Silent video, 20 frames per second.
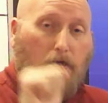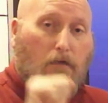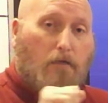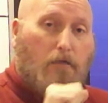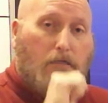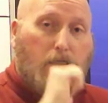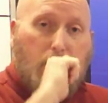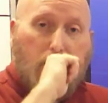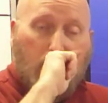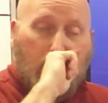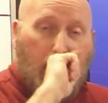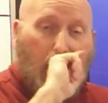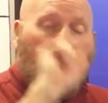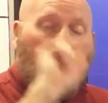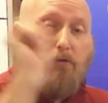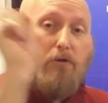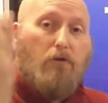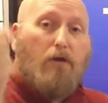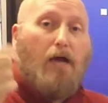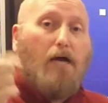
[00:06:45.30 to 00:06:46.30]
It's just like
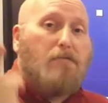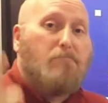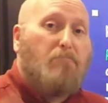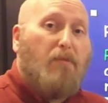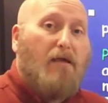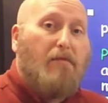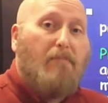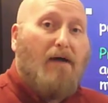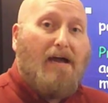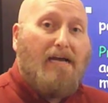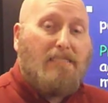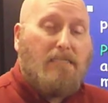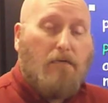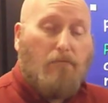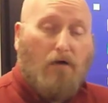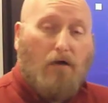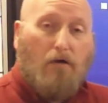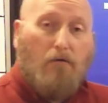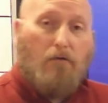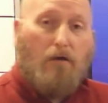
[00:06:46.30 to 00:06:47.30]
when you guys play
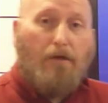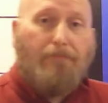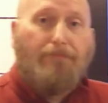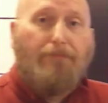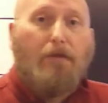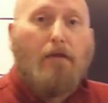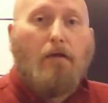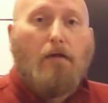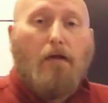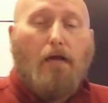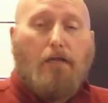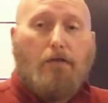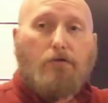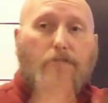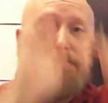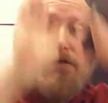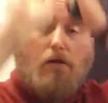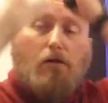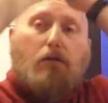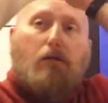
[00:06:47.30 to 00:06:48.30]
basketball, right? And you
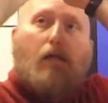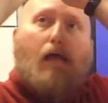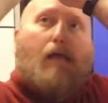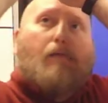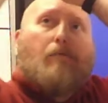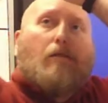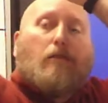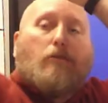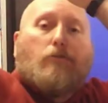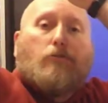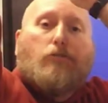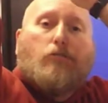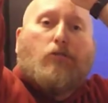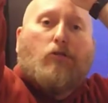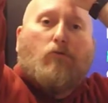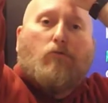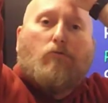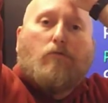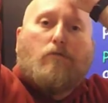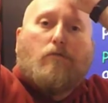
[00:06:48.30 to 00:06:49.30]
start aiming and you
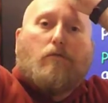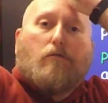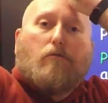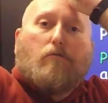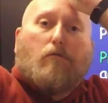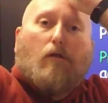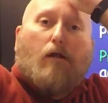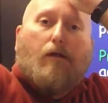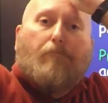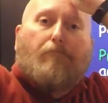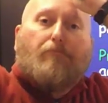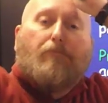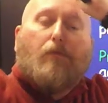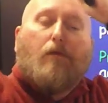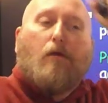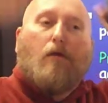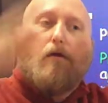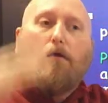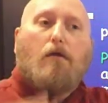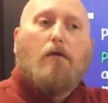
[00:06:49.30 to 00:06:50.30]
shoot, right?
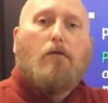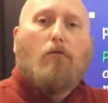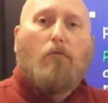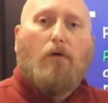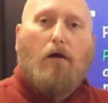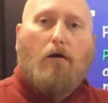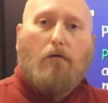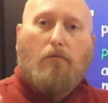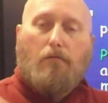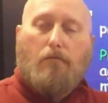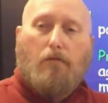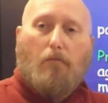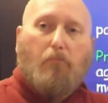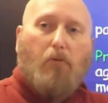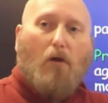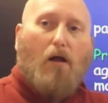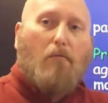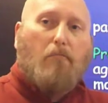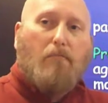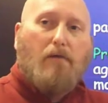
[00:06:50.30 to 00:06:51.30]
Well, the
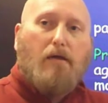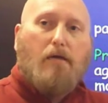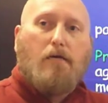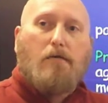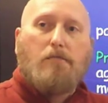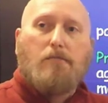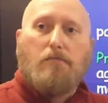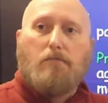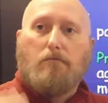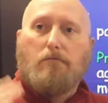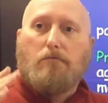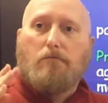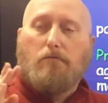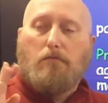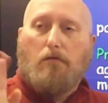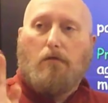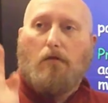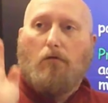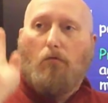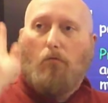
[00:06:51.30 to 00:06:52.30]
problem is,
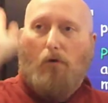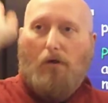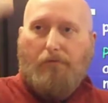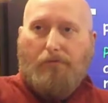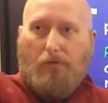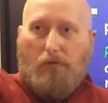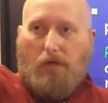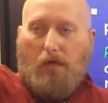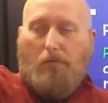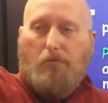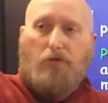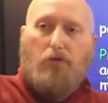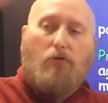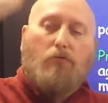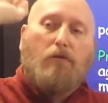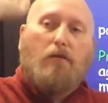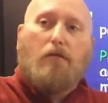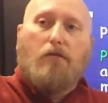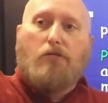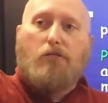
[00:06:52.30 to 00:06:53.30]
what if you keep
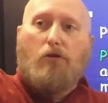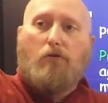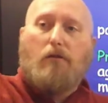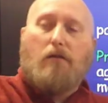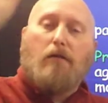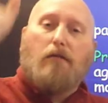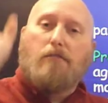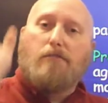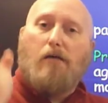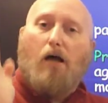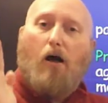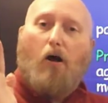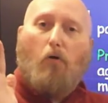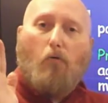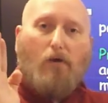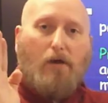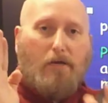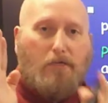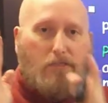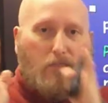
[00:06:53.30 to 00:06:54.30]
shooting and shooting, and it's
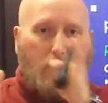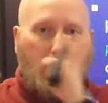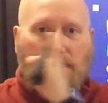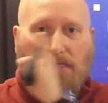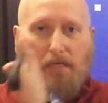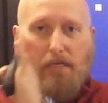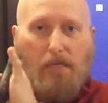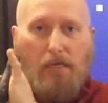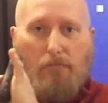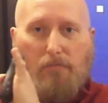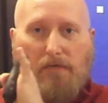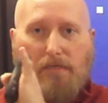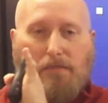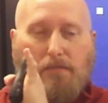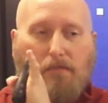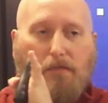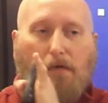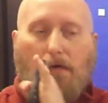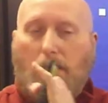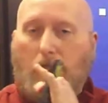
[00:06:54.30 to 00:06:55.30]
always just a little bit
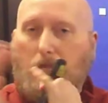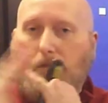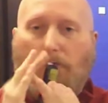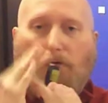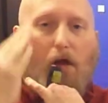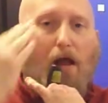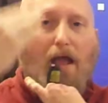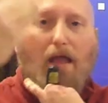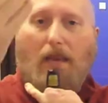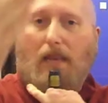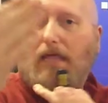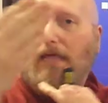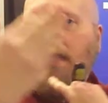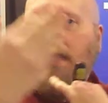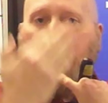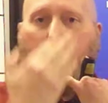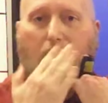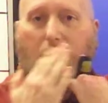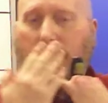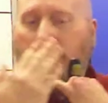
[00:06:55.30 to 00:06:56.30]
to the right
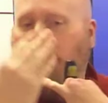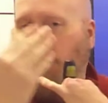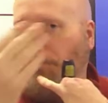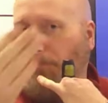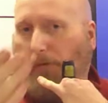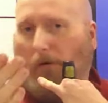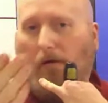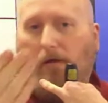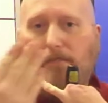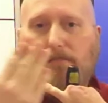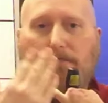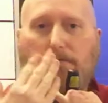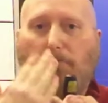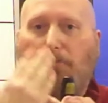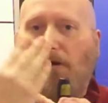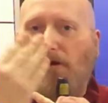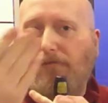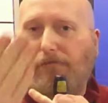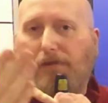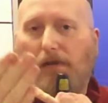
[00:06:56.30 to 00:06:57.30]
length, it's the
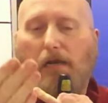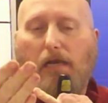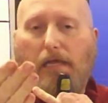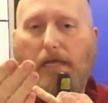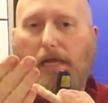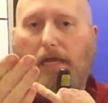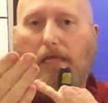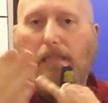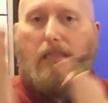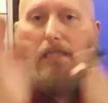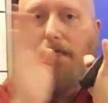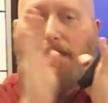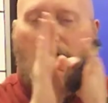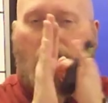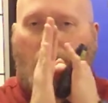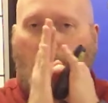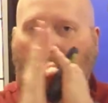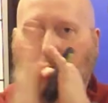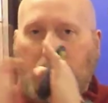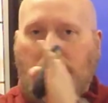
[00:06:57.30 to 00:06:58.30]
perfect length,
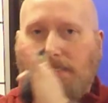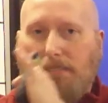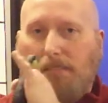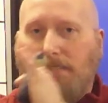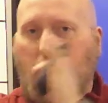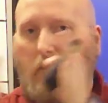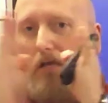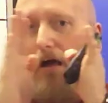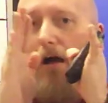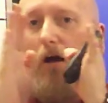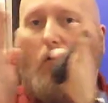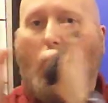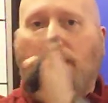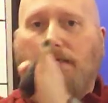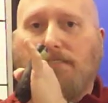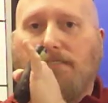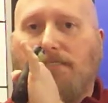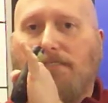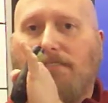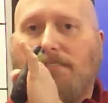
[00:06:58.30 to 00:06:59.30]
but it's just
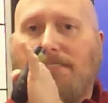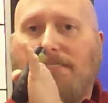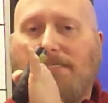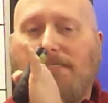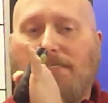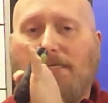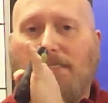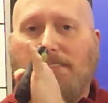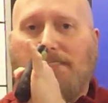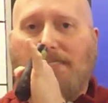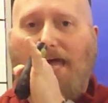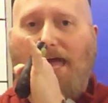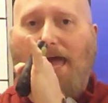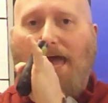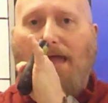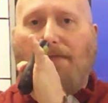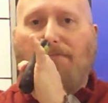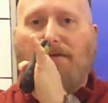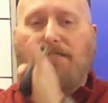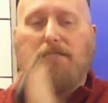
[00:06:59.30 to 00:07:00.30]
always a
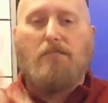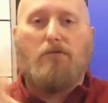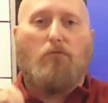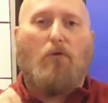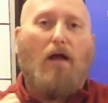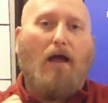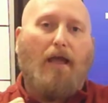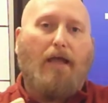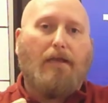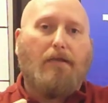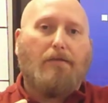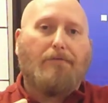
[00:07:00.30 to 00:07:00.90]
tad bit to the right.